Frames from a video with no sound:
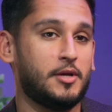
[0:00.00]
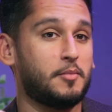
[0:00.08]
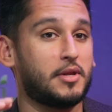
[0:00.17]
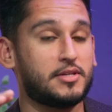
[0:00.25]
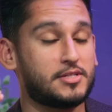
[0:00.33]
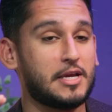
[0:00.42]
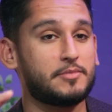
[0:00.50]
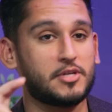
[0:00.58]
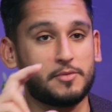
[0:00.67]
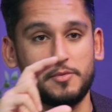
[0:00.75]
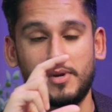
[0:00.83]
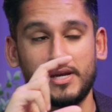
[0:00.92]
But at the same
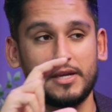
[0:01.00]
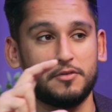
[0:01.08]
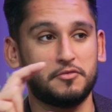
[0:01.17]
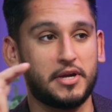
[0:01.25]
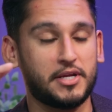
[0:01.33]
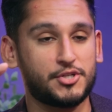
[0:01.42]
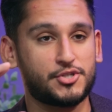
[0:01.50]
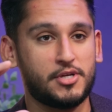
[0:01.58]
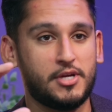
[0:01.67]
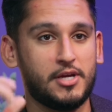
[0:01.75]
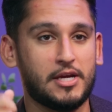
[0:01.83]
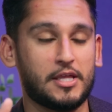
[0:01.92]
time, you might get a range,
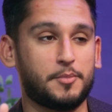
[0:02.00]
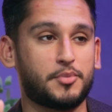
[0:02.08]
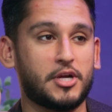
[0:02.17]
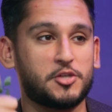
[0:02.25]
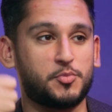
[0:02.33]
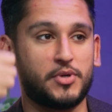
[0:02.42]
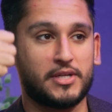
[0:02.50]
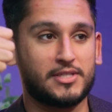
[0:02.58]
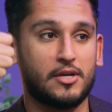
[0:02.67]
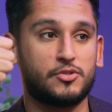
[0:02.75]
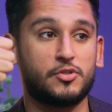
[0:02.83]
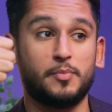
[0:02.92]
and then price breaks
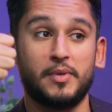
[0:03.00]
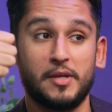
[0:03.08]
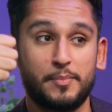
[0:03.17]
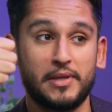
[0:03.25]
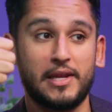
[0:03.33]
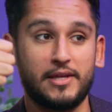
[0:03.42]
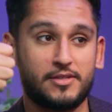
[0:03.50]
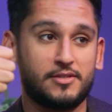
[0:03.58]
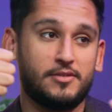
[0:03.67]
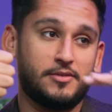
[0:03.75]
out to manipulate